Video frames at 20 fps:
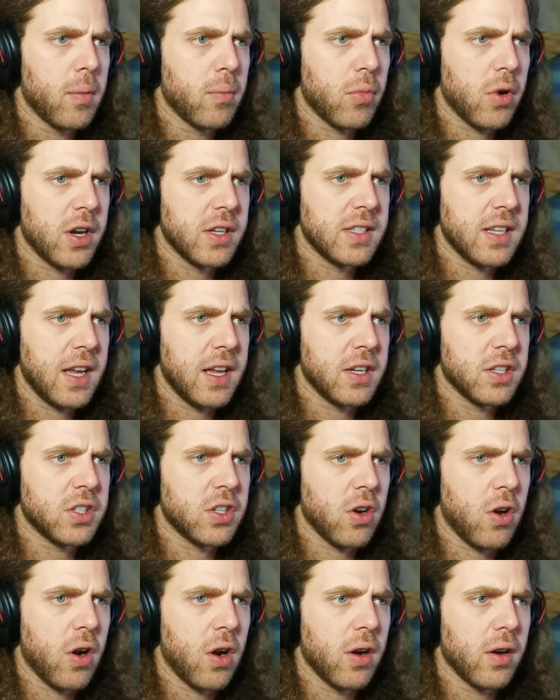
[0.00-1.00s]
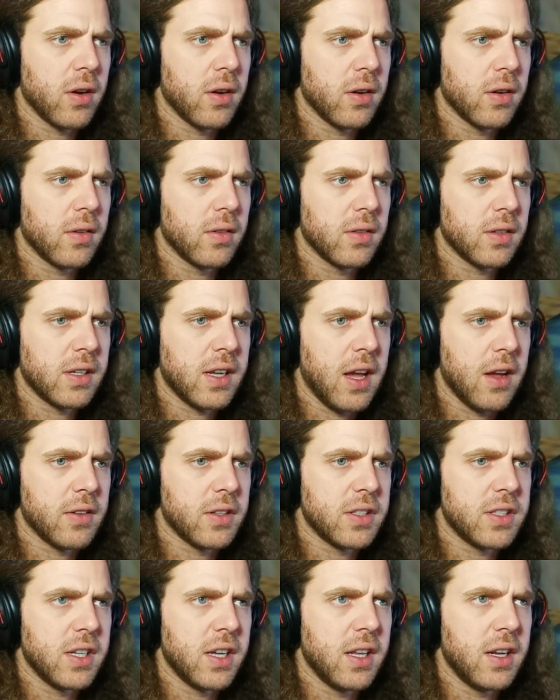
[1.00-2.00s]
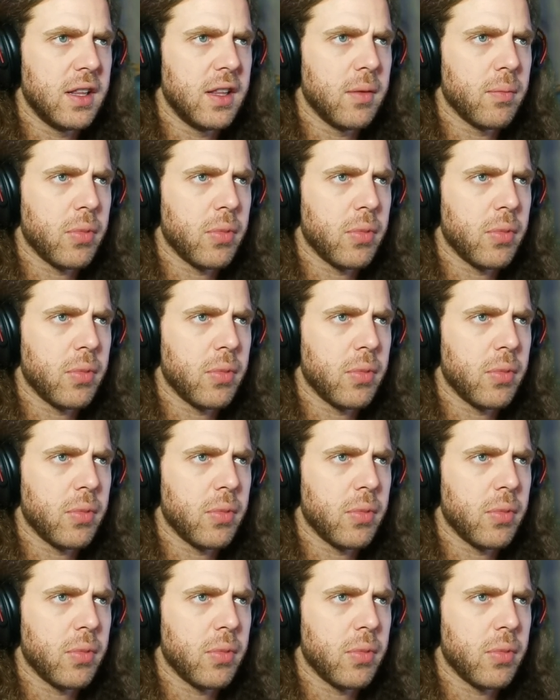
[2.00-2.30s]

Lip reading: Press A to start. Count to 10 and then